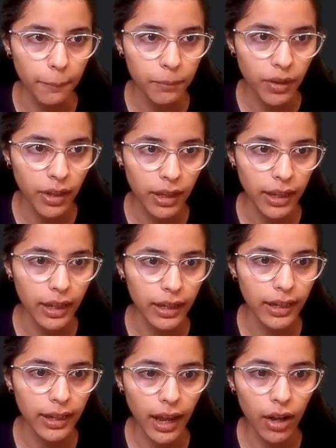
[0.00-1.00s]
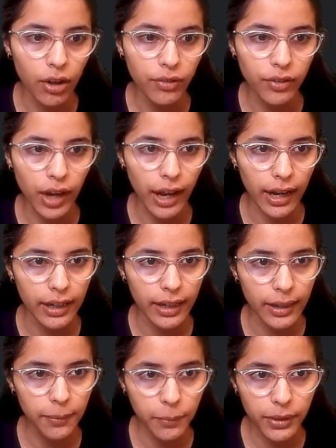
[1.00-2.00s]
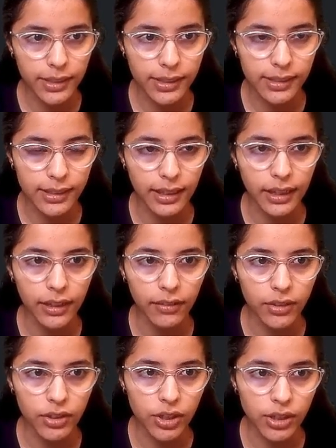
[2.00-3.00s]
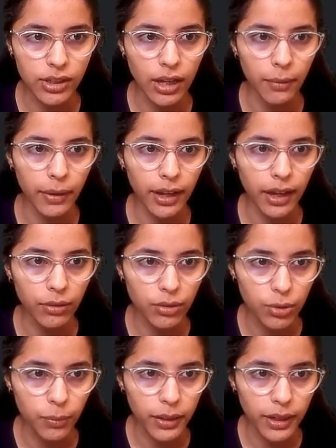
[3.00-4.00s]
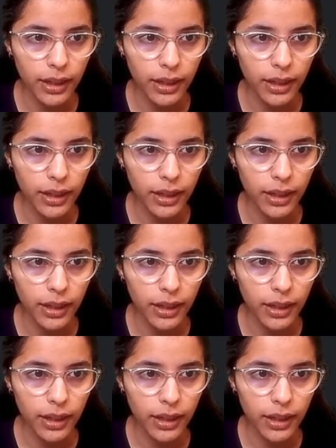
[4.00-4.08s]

Area of triangle ABC, which is coming out to be